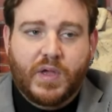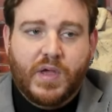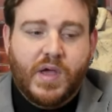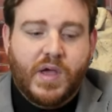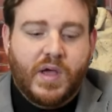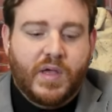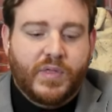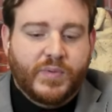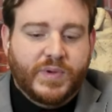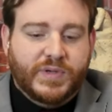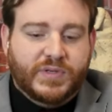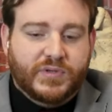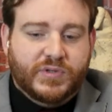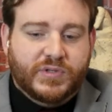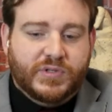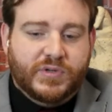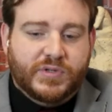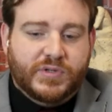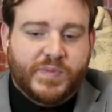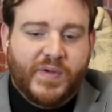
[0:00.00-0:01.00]
The research
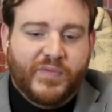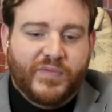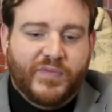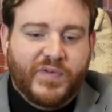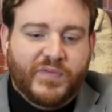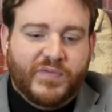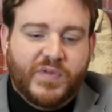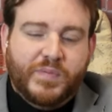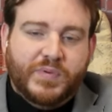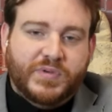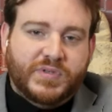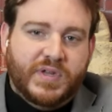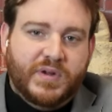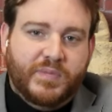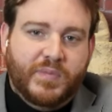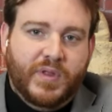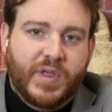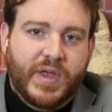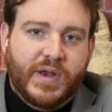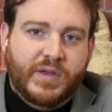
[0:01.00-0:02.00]
shows about 50% of
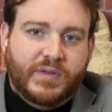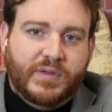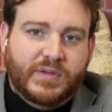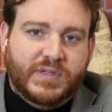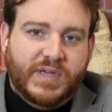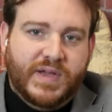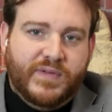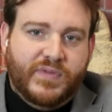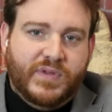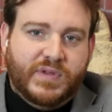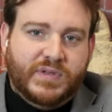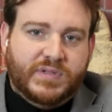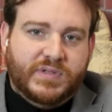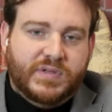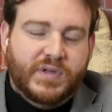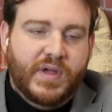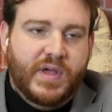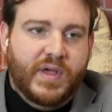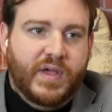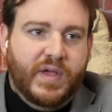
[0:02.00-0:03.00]
millennials have this,